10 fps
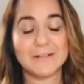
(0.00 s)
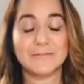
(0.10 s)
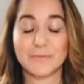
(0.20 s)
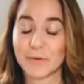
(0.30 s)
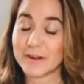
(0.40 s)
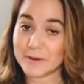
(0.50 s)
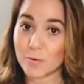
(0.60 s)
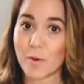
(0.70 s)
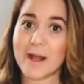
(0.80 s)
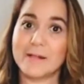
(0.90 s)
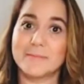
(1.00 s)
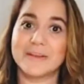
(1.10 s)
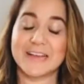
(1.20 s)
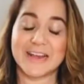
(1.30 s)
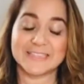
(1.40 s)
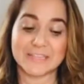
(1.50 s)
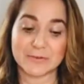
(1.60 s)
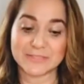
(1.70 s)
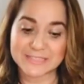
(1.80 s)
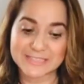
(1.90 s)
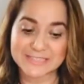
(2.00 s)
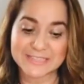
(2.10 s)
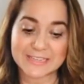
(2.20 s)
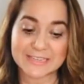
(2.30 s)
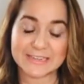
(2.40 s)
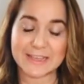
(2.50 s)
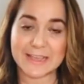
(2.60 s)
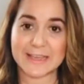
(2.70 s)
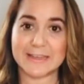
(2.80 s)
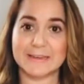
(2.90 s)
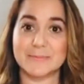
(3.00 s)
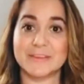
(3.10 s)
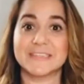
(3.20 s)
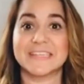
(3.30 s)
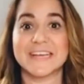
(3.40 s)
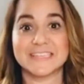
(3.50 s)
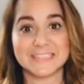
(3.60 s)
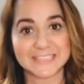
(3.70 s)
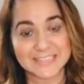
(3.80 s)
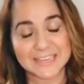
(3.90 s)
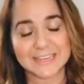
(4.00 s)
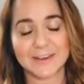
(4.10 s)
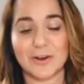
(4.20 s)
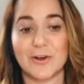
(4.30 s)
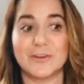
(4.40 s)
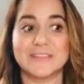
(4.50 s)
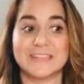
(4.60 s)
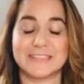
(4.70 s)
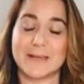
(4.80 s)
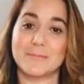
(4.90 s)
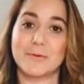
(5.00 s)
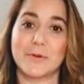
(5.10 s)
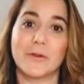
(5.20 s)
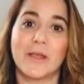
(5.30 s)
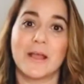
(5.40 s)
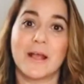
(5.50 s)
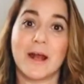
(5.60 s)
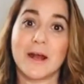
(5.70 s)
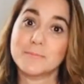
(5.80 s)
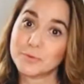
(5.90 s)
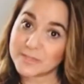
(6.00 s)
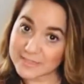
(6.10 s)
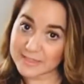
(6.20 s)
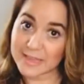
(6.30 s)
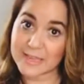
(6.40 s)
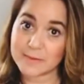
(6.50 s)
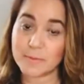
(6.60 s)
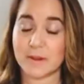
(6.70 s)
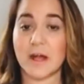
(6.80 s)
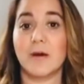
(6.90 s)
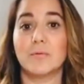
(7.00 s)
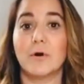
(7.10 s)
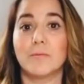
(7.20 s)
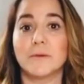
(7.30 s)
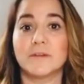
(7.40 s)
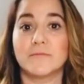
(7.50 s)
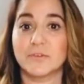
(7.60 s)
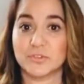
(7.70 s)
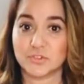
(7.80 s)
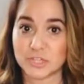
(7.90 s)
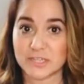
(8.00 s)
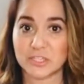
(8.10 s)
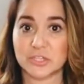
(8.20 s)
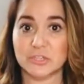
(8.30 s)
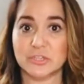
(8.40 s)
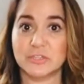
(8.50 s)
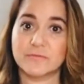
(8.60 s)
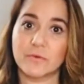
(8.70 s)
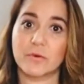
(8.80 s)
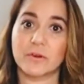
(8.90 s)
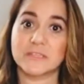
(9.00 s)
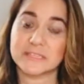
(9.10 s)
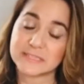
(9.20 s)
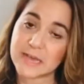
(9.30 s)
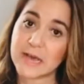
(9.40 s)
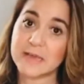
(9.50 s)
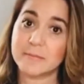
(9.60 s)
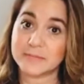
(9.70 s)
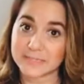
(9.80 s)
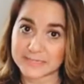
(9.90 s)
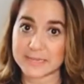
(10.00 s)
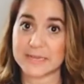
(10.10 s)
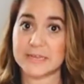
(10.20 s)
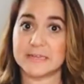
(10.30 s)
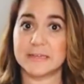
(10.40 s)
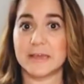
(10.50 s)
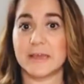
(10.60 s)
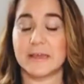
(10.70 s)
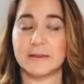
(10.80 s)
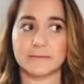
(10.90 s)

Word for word: for a while. My guys are insisting, and because I got sick on December, I put a delay, but I will open for suggestions for the time, the date, and